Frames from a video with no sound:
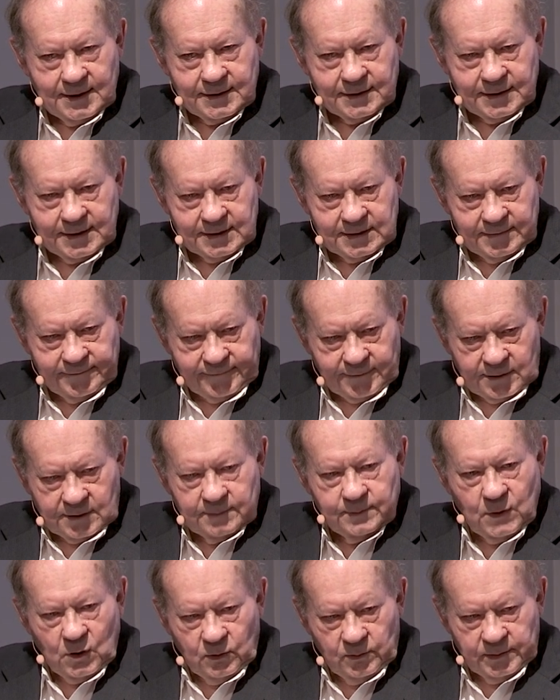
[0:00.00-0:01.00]
think for a
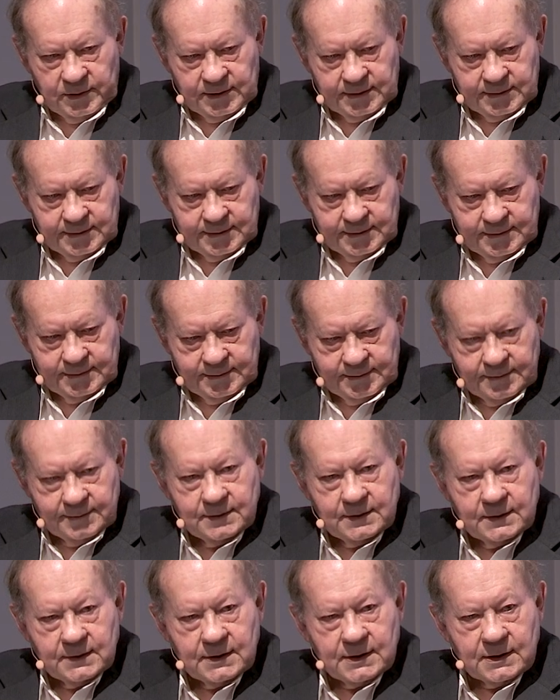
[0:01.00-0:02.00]
moment
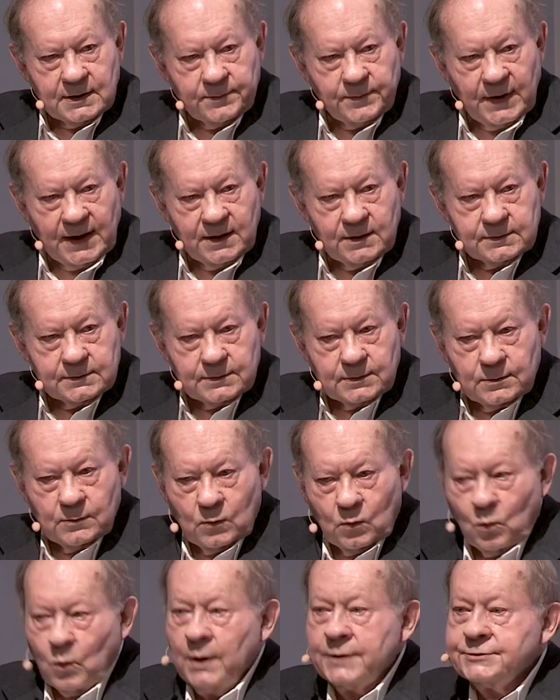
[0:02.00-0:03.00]
about
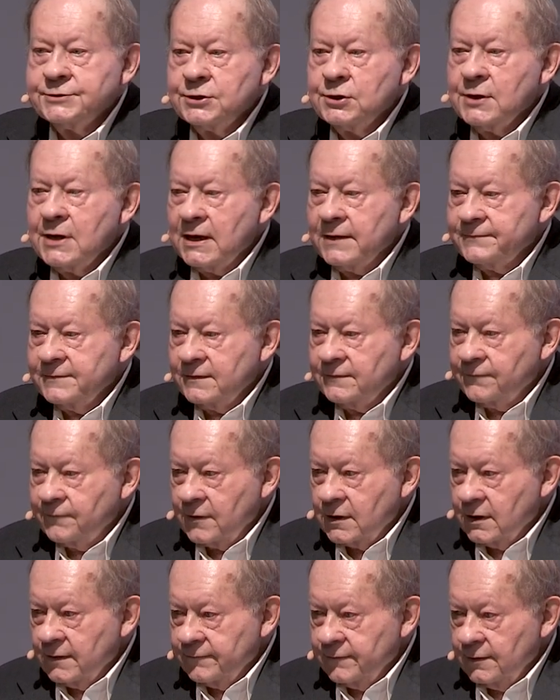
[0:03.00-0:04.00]
what you have in
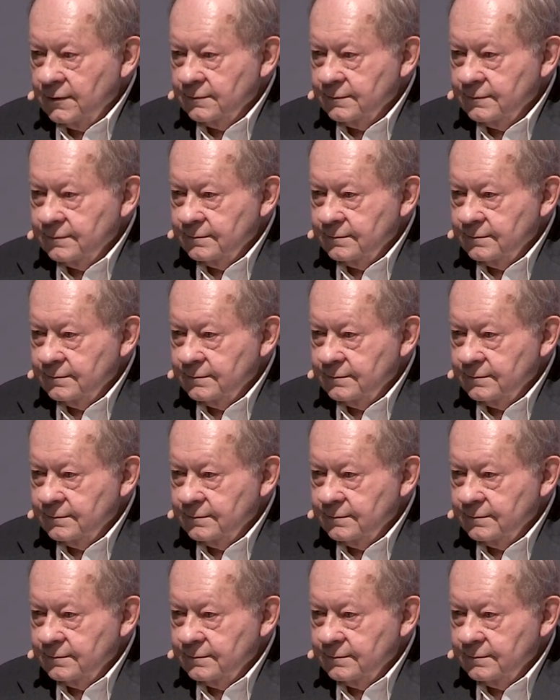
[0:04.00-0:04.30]
front of you.